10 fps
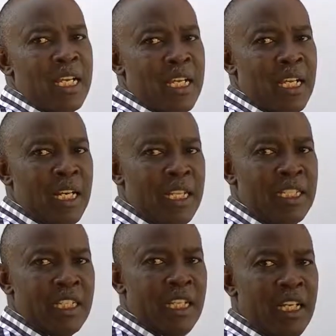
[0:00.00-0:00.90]
the
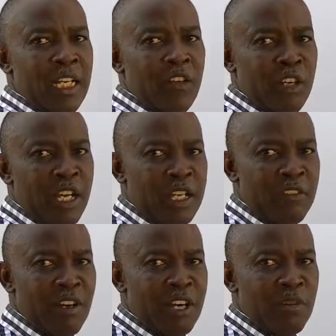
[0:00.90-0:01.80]
less
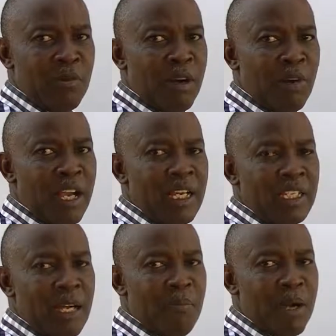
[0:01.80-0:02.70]
electronegative atom acquires
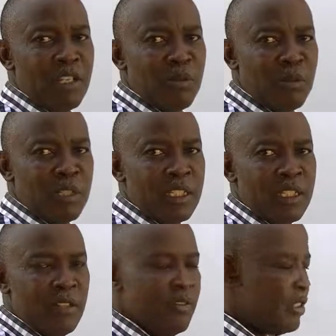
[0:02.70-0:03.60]
a partial
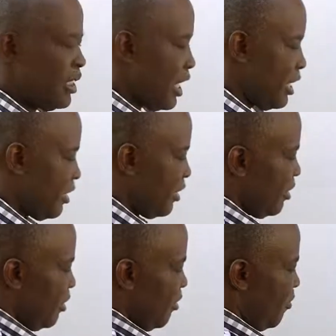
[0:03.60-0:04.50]
positive charge.
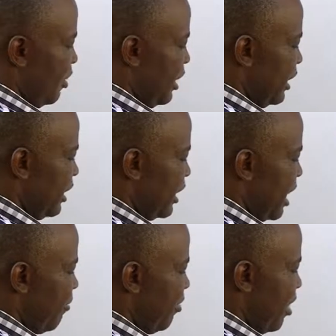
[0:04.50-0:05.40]
For
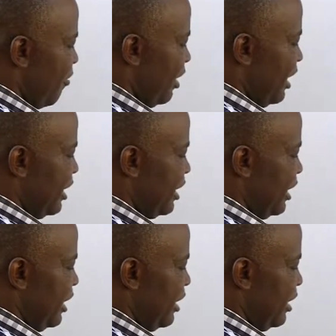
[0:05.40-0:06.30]
example, you have already
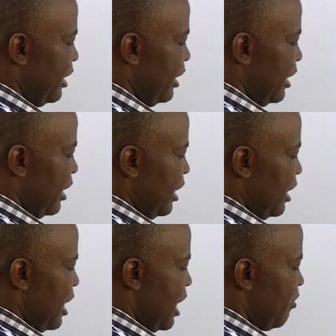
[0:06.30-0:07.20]
seen
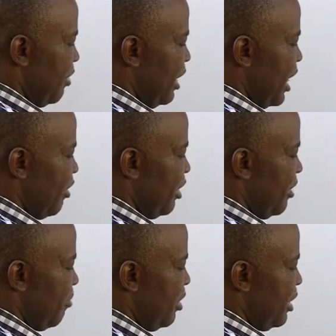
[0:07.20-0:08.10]
that when
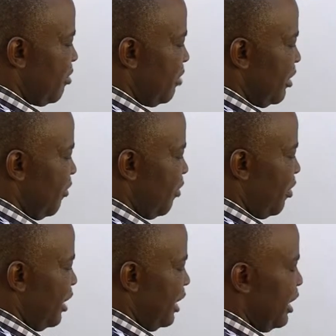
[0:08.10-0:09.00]
hydrogen bonds with
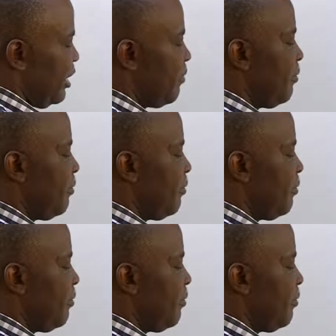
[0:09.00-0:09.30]
fluorine,